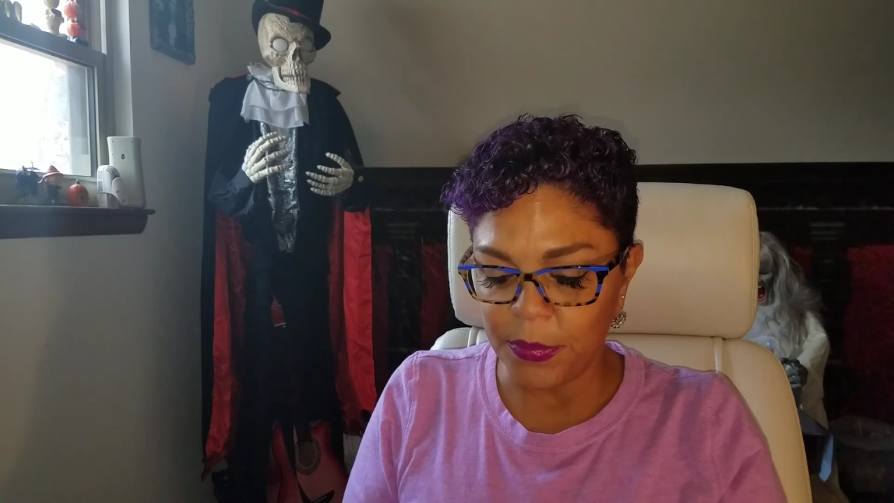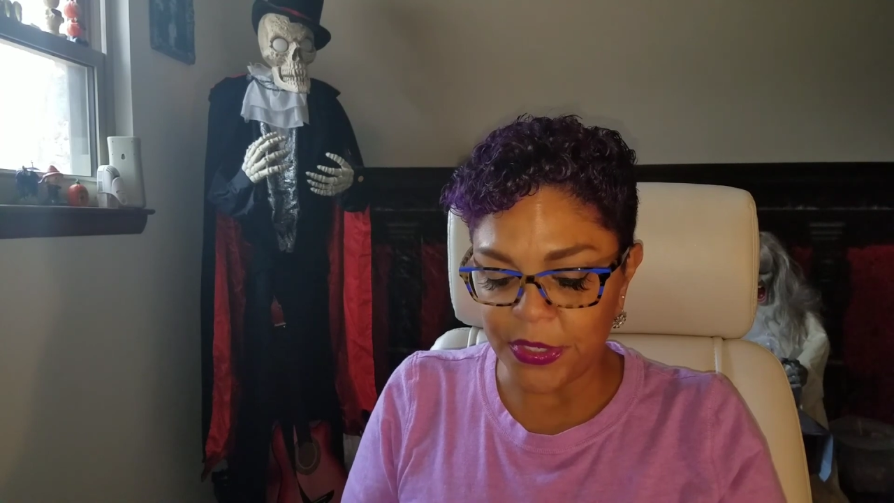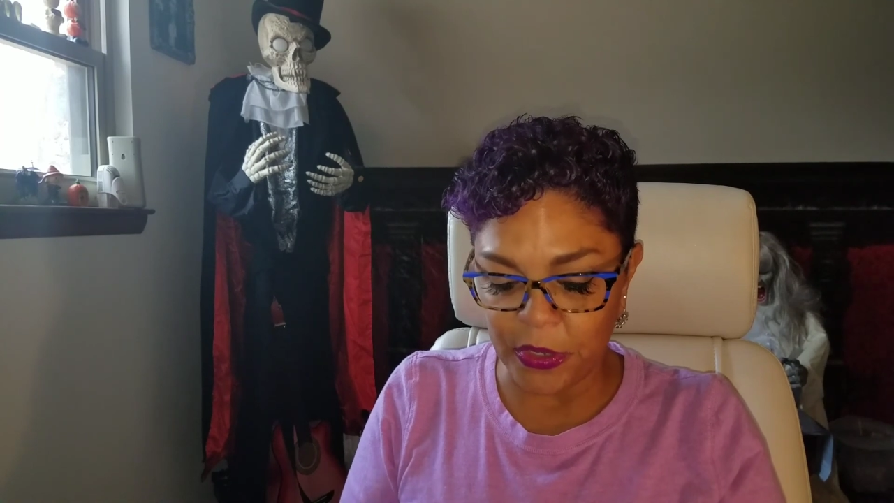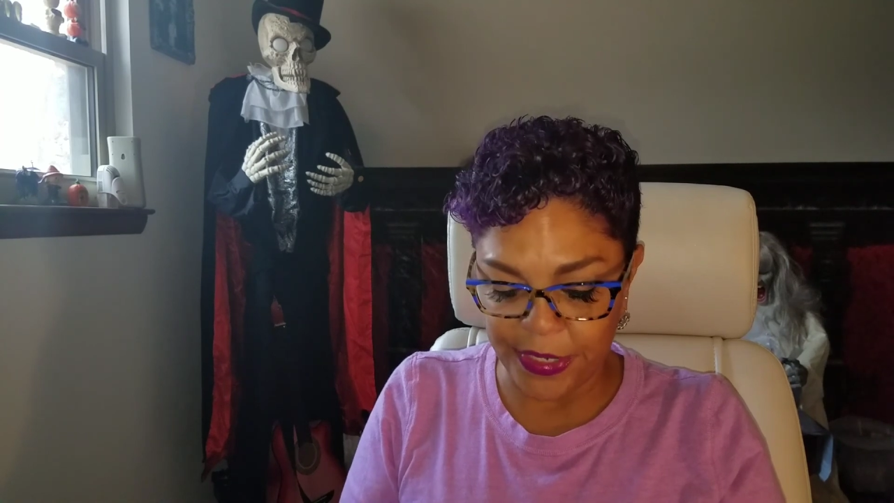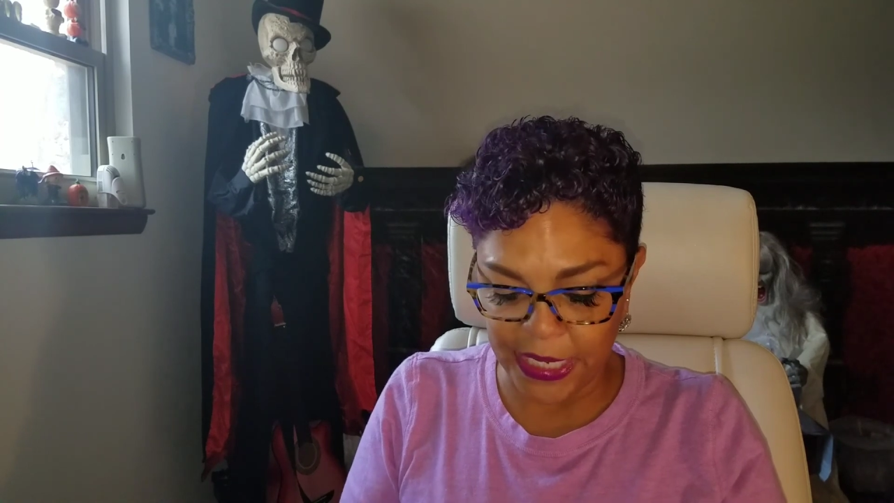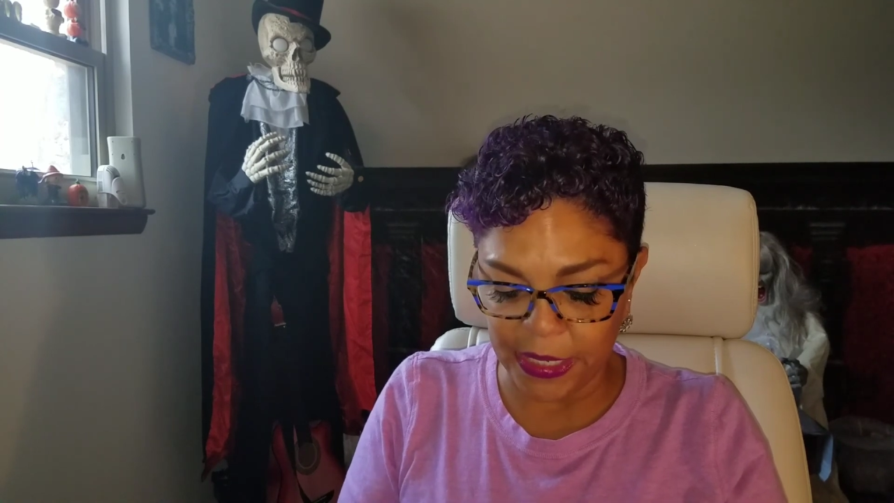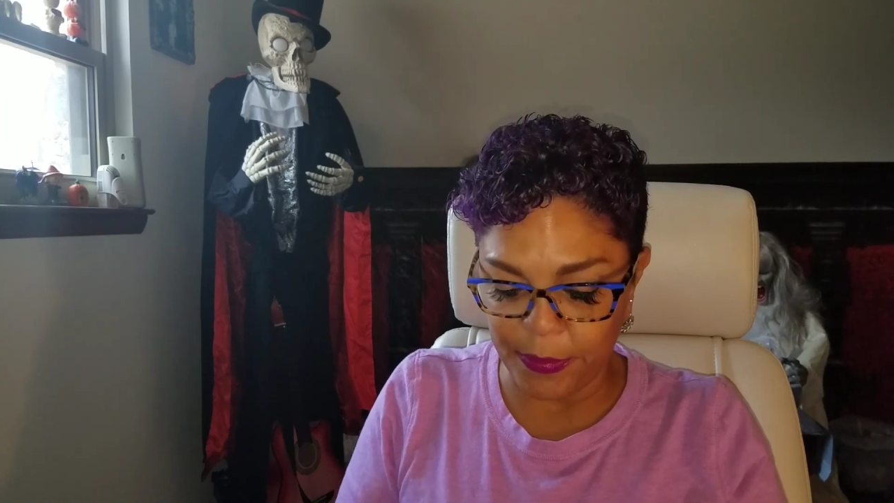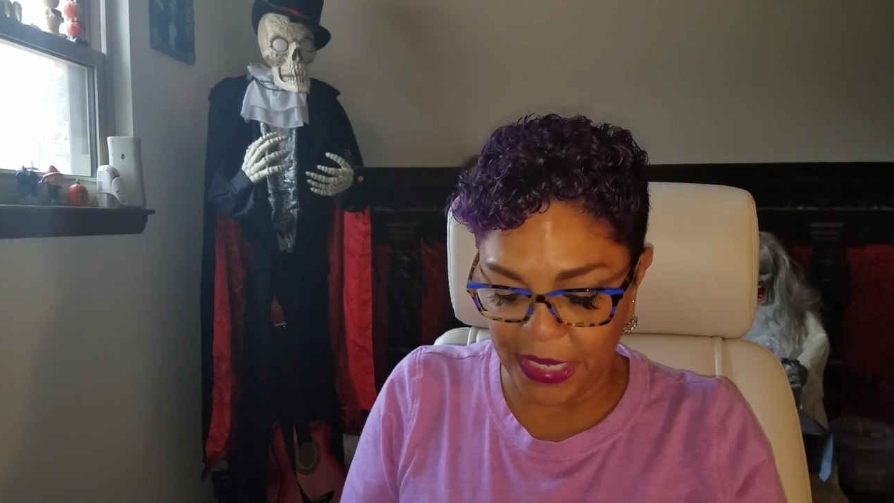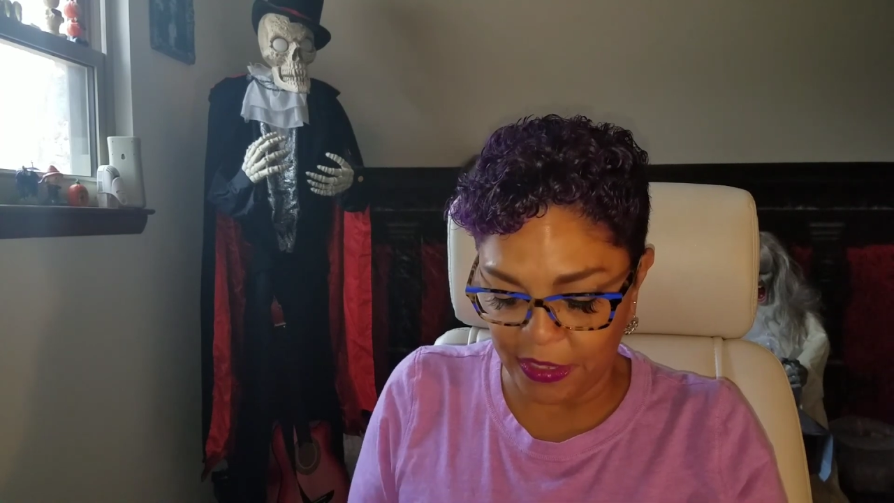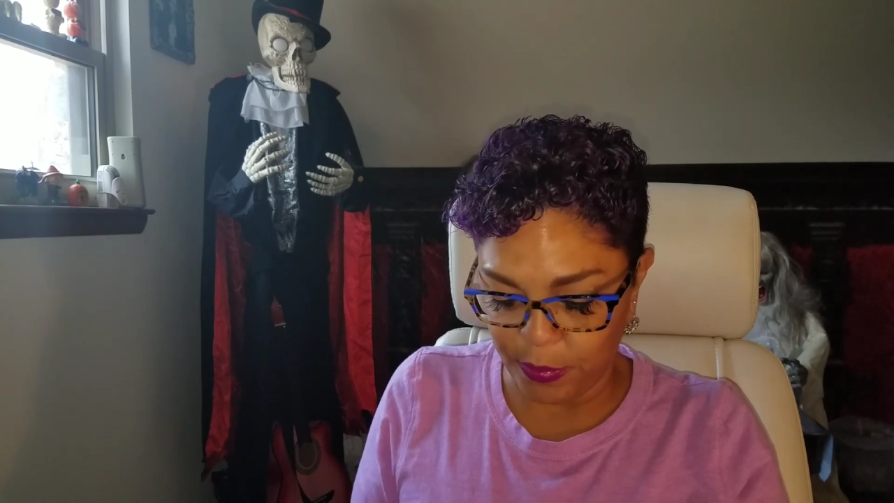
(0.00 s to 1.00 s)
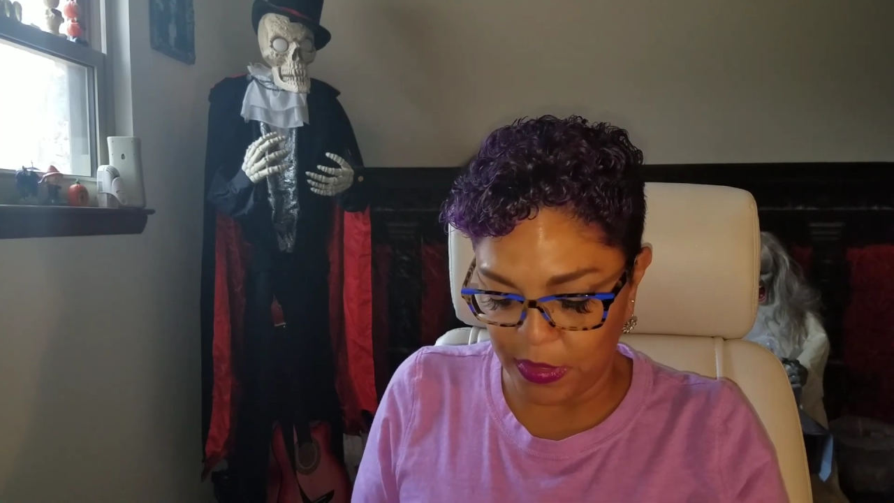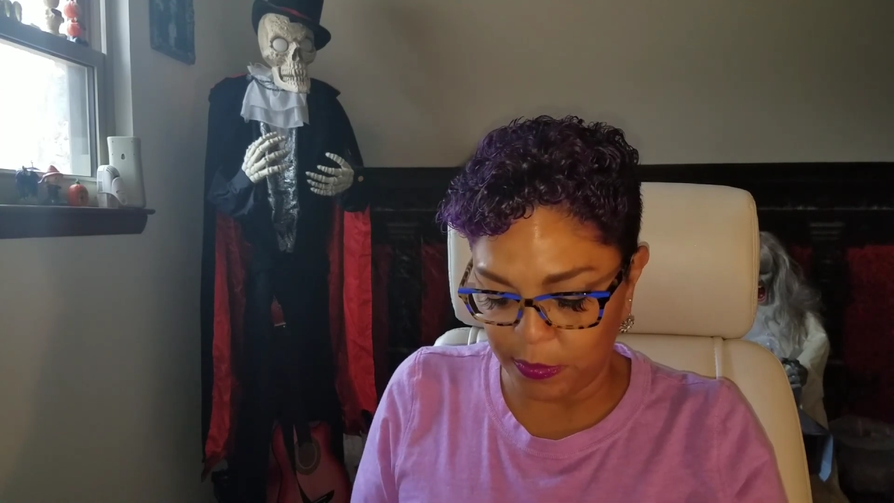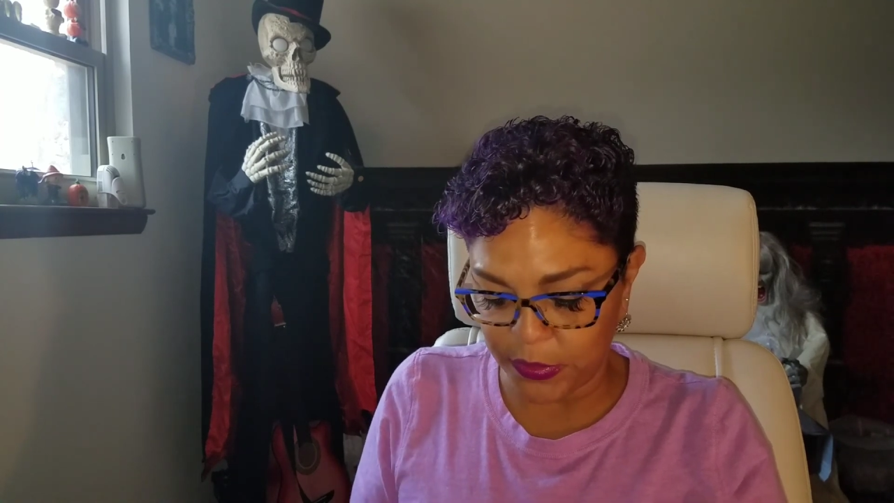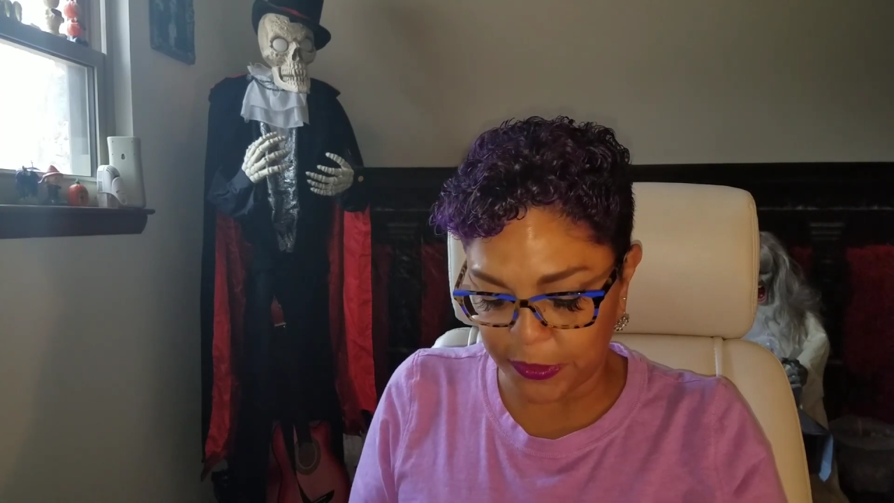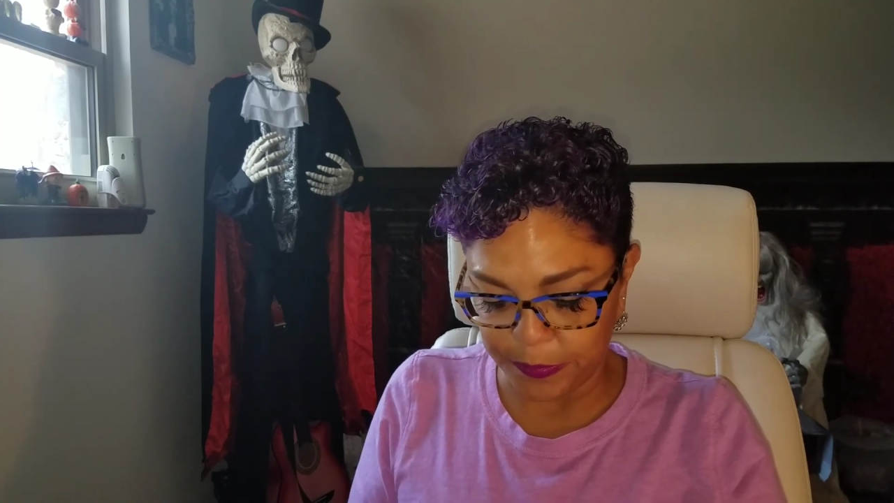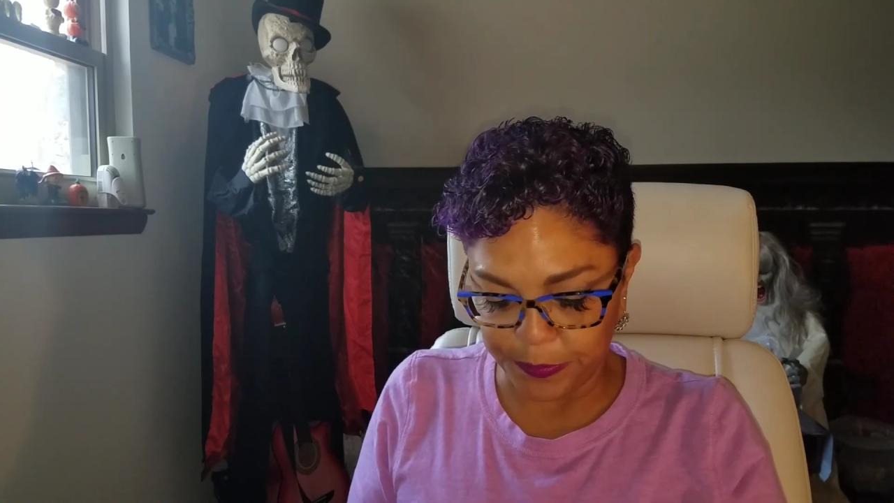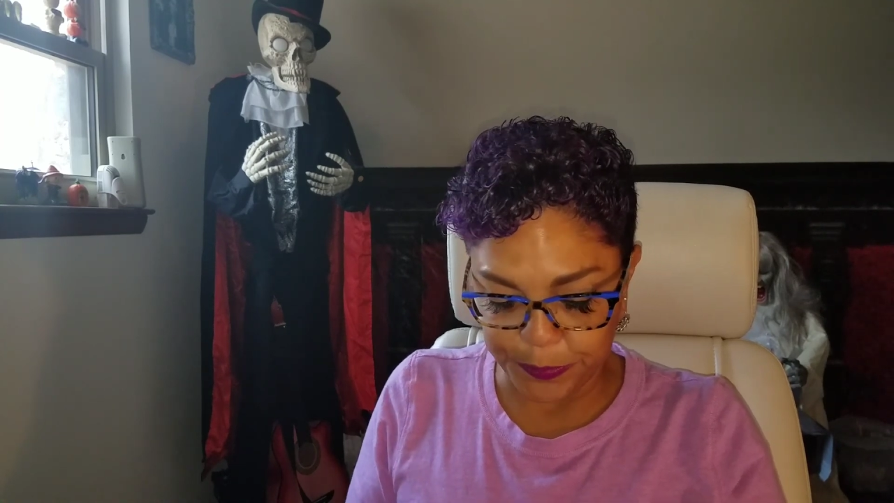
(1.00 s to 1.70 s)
but are not bath bombs.